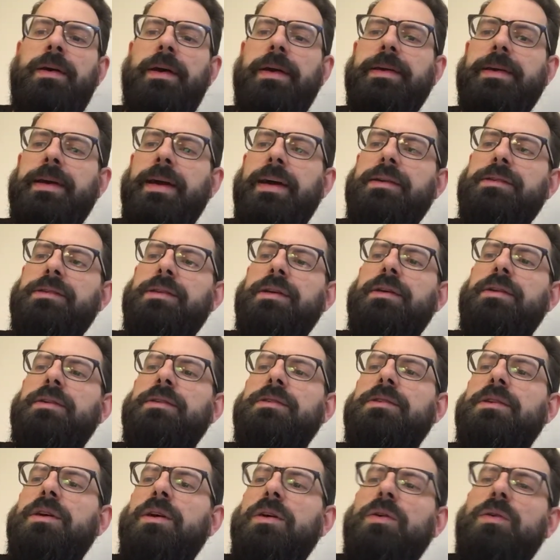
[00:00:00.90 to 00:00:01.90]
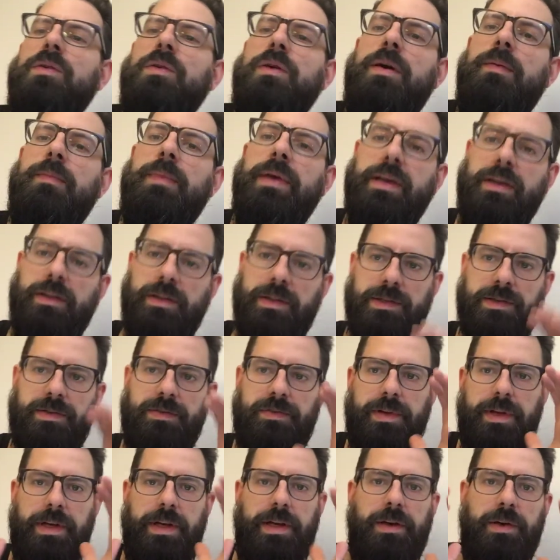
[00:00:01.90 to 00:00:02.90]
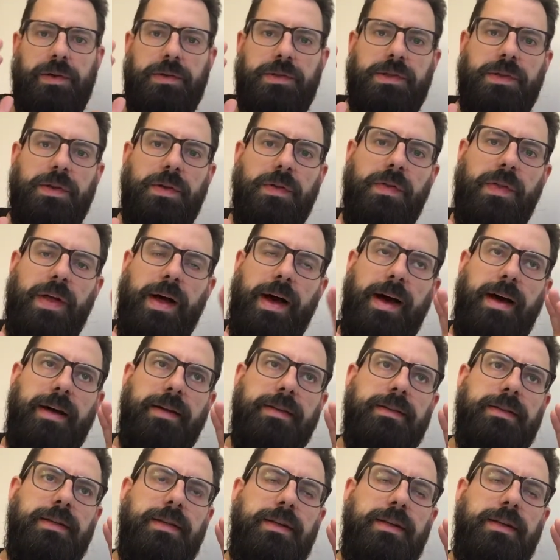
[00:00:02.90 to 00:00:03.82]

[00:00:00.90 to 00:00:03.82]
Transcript: Hey guys, so I'm making this video so that